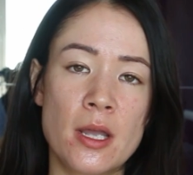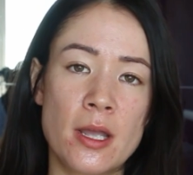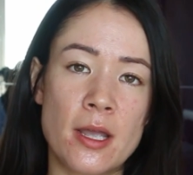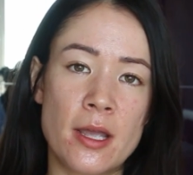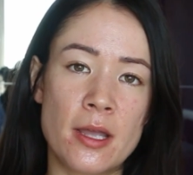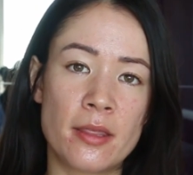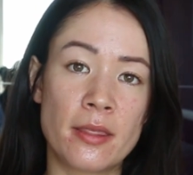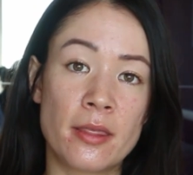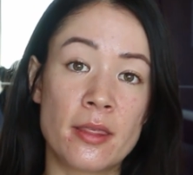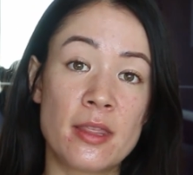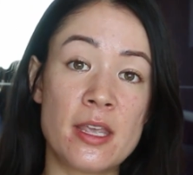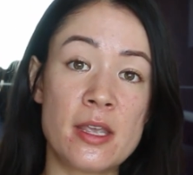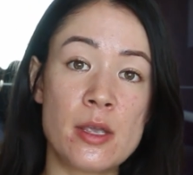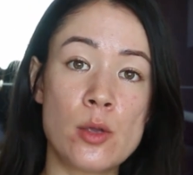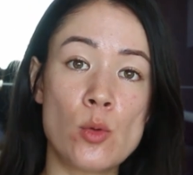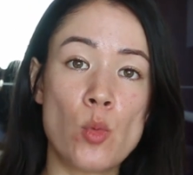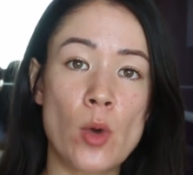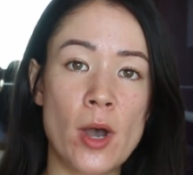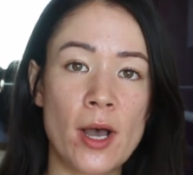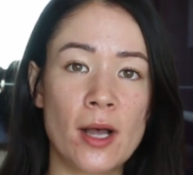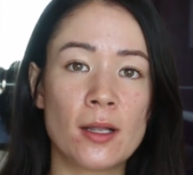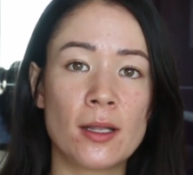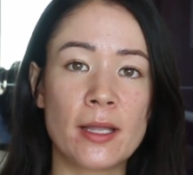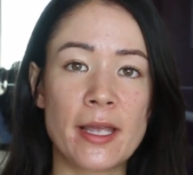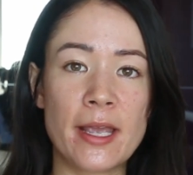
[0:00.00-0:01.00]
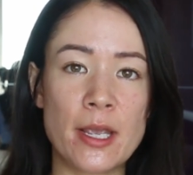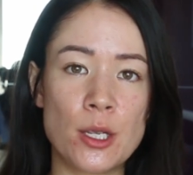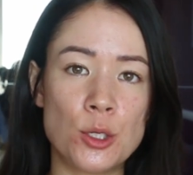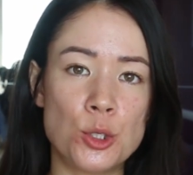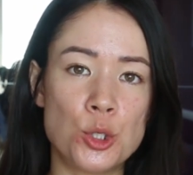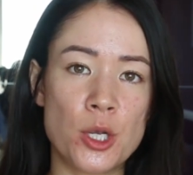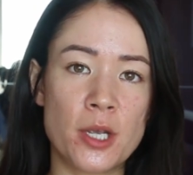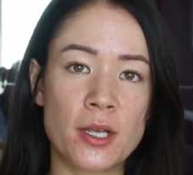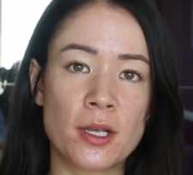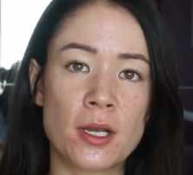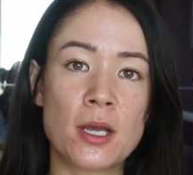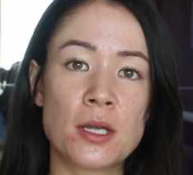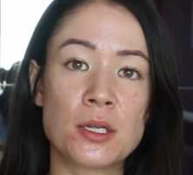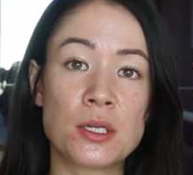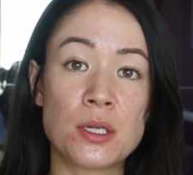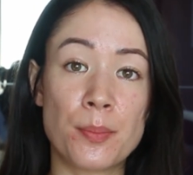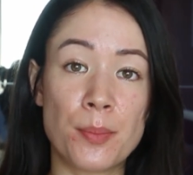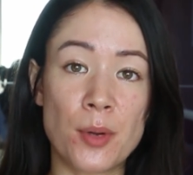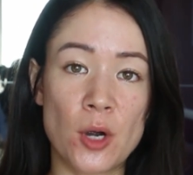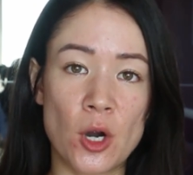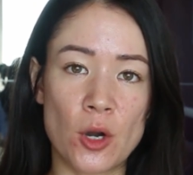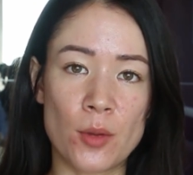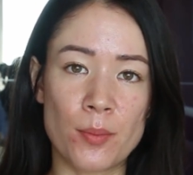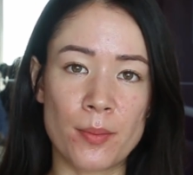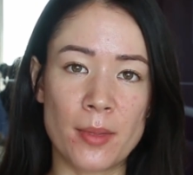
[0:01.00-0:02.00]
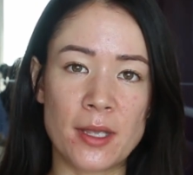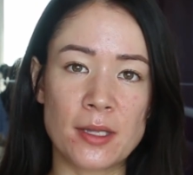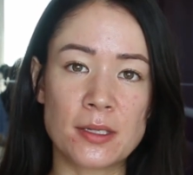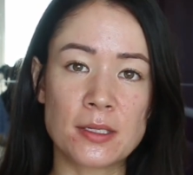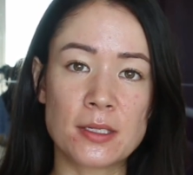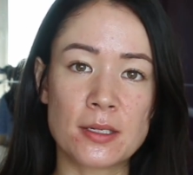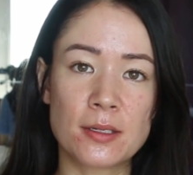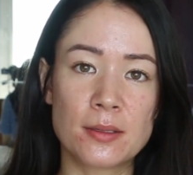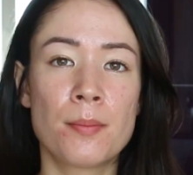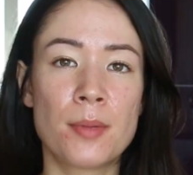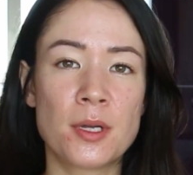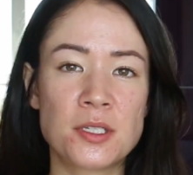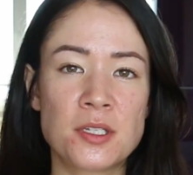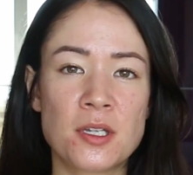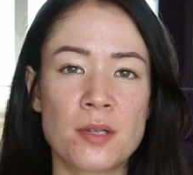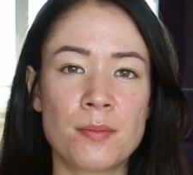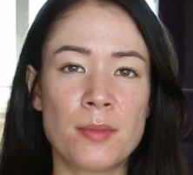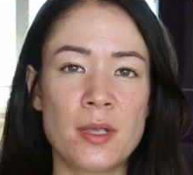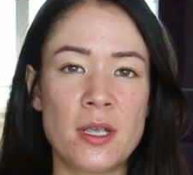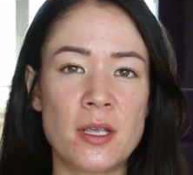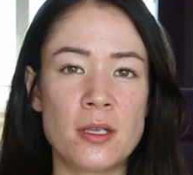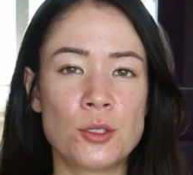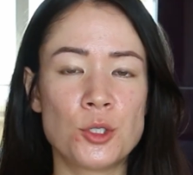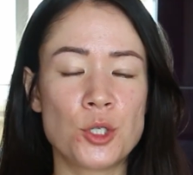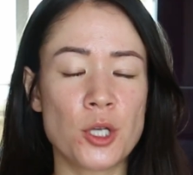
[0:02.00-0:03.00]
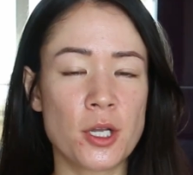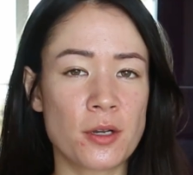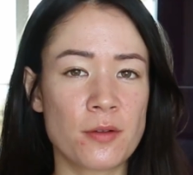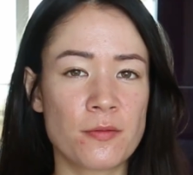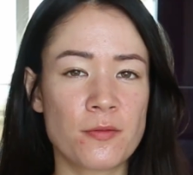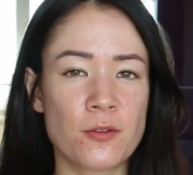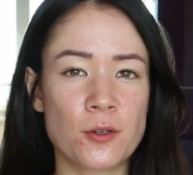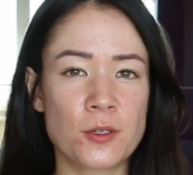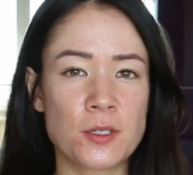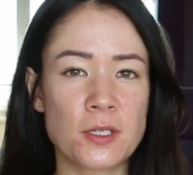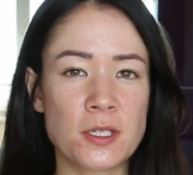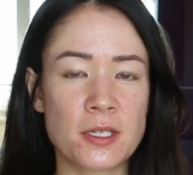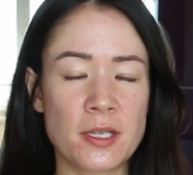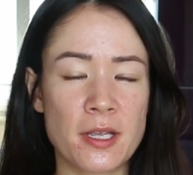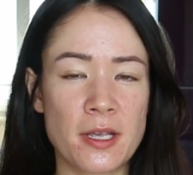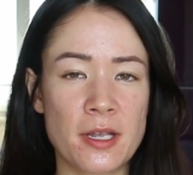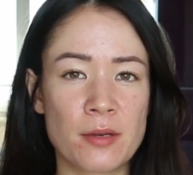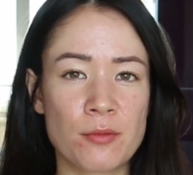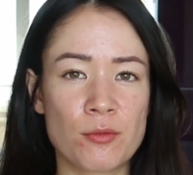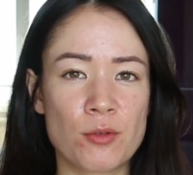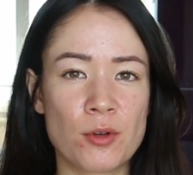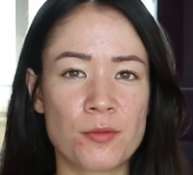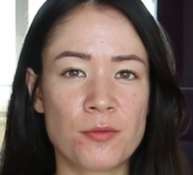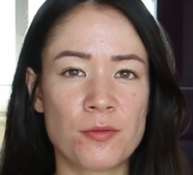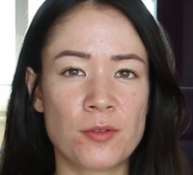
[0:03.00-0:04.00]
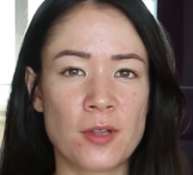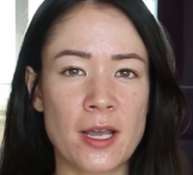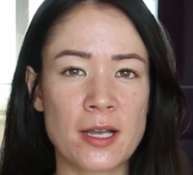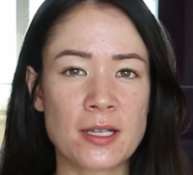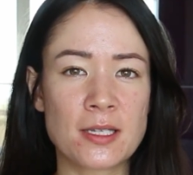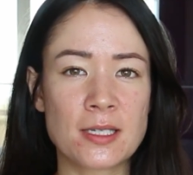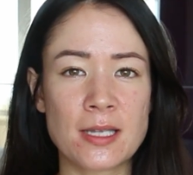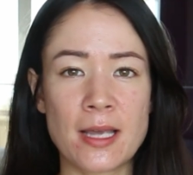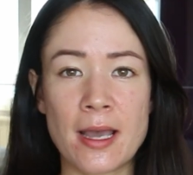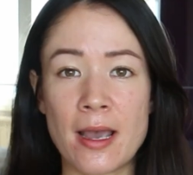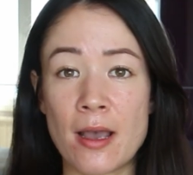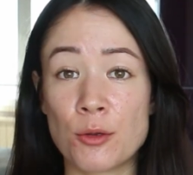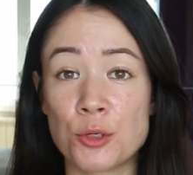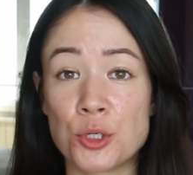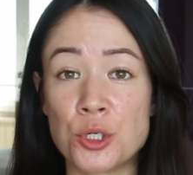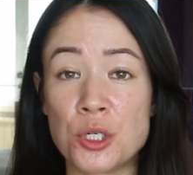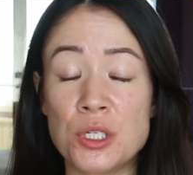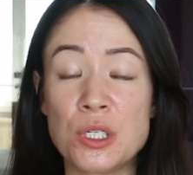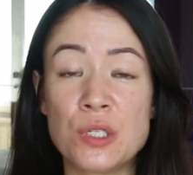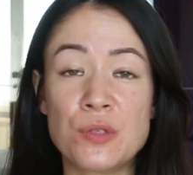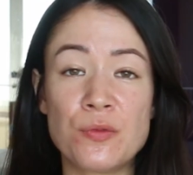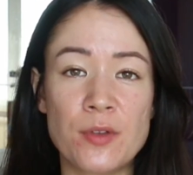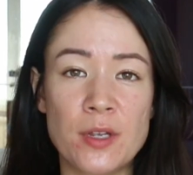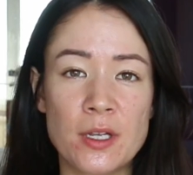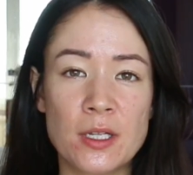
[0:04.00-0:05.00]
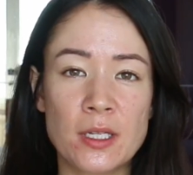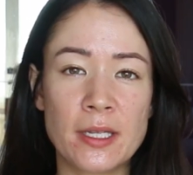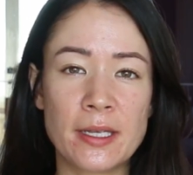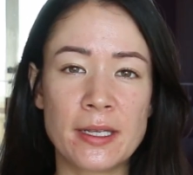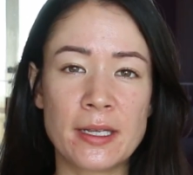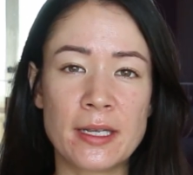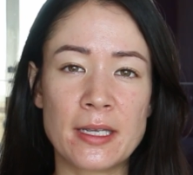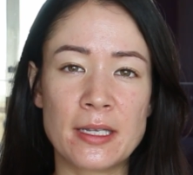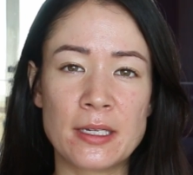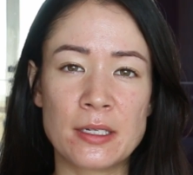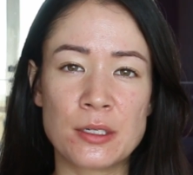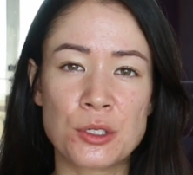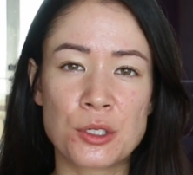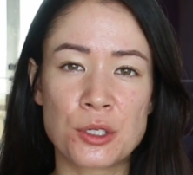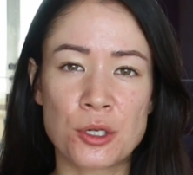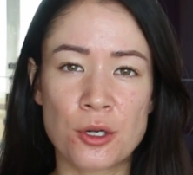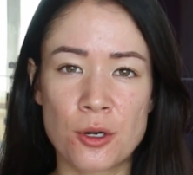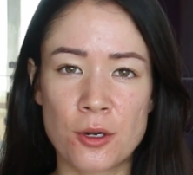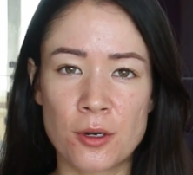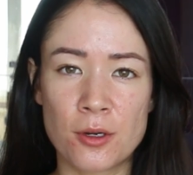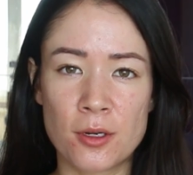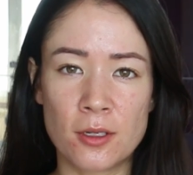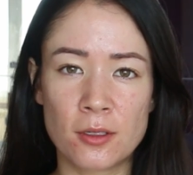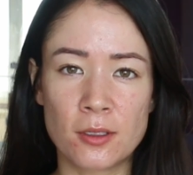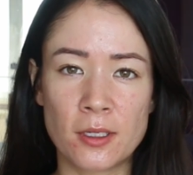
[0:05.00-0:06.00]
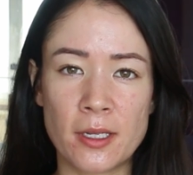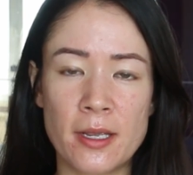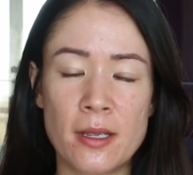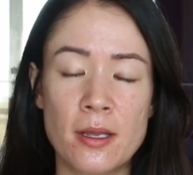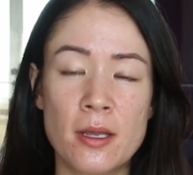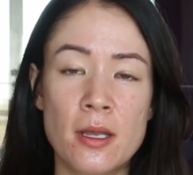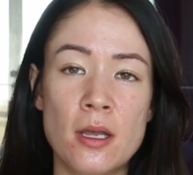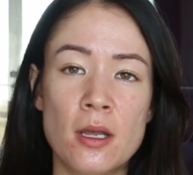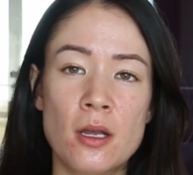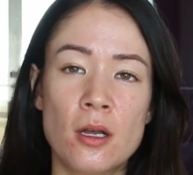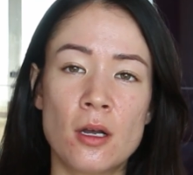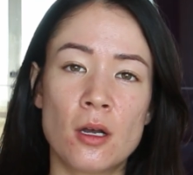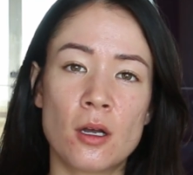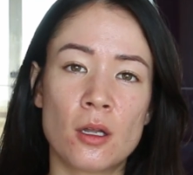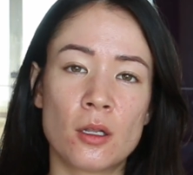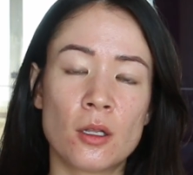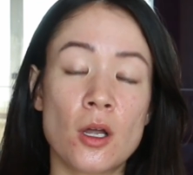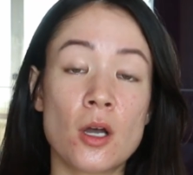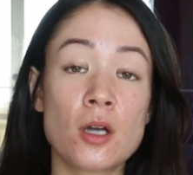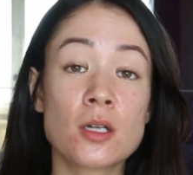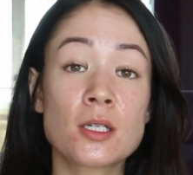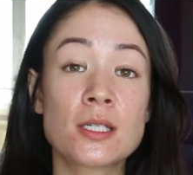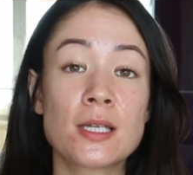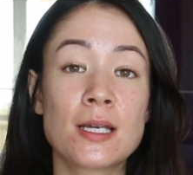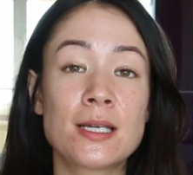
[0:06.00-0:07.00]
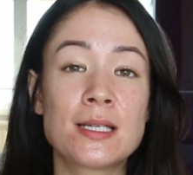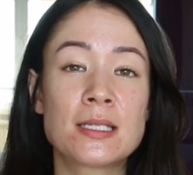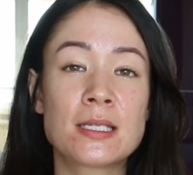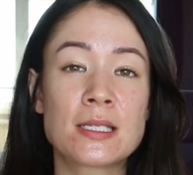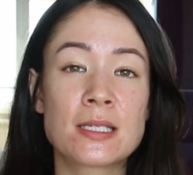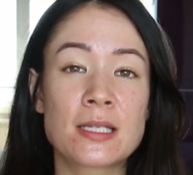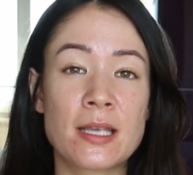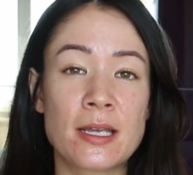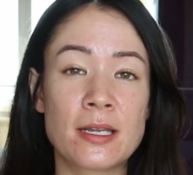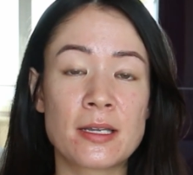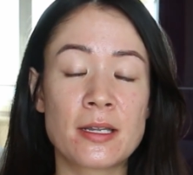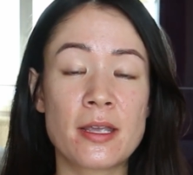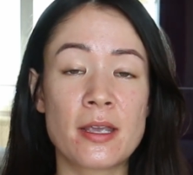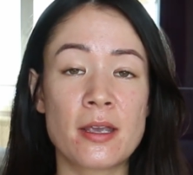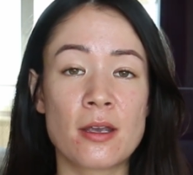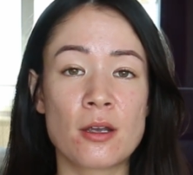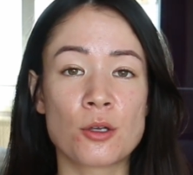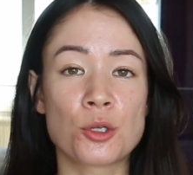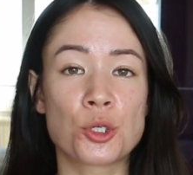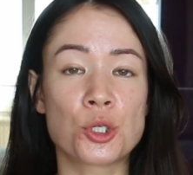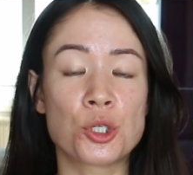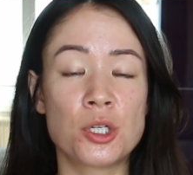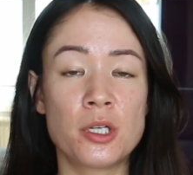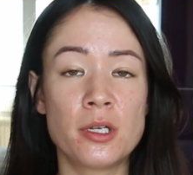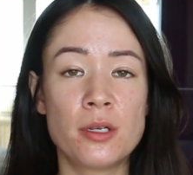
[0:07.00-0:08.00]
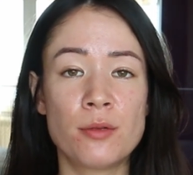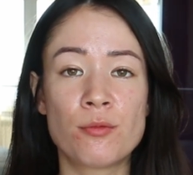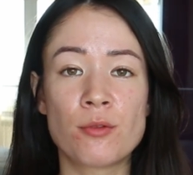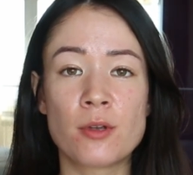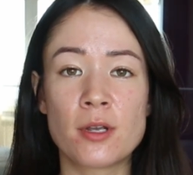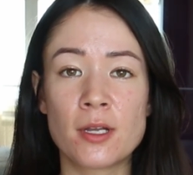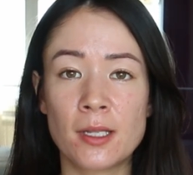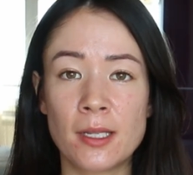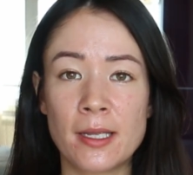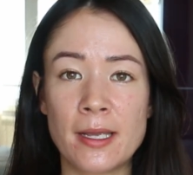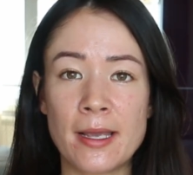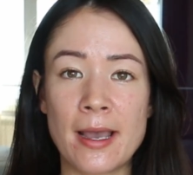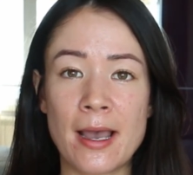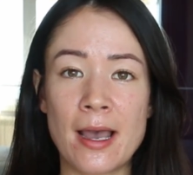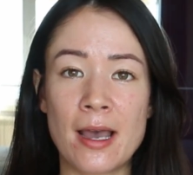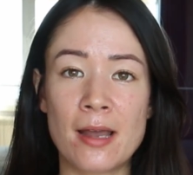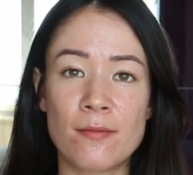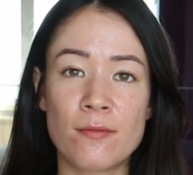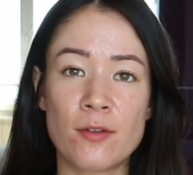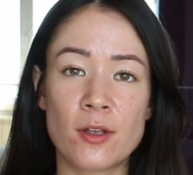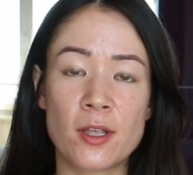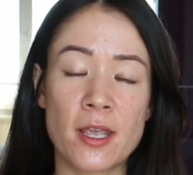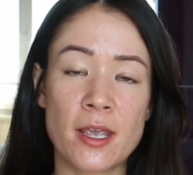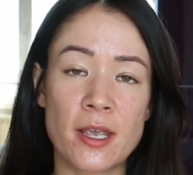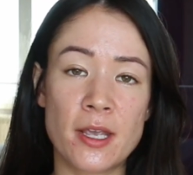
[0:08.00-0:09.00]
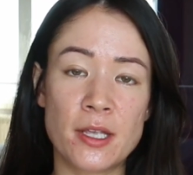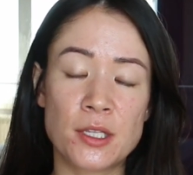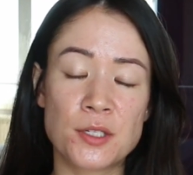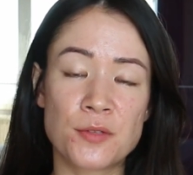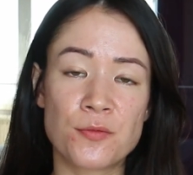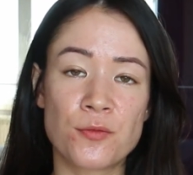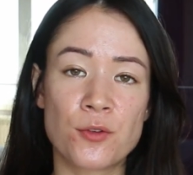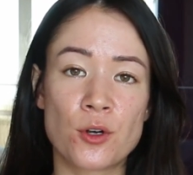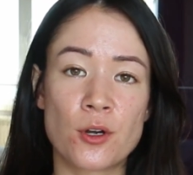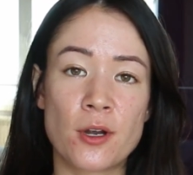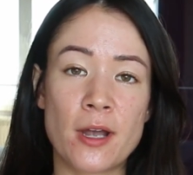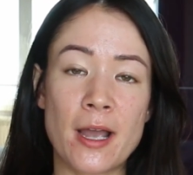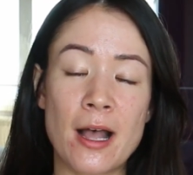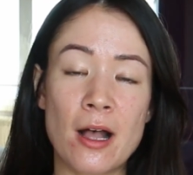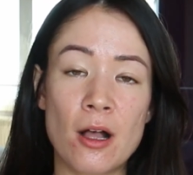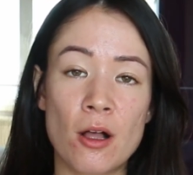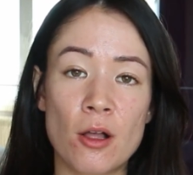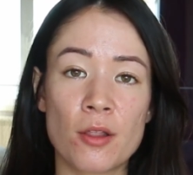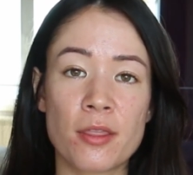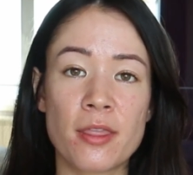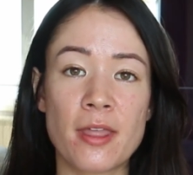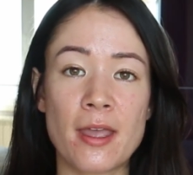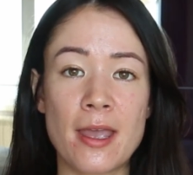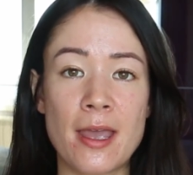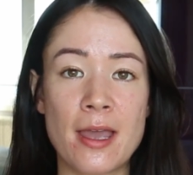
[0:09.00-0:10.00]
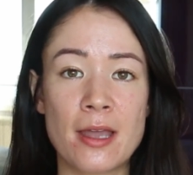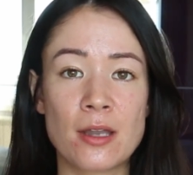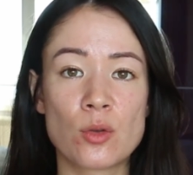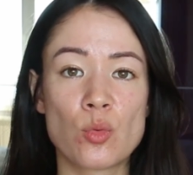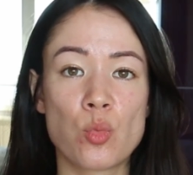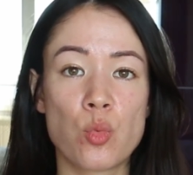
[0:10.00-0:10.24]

in the well-aging department. But to me, Jennifer's skin reflects how she's feeling internally. Alongside skincare, she really advocates for health and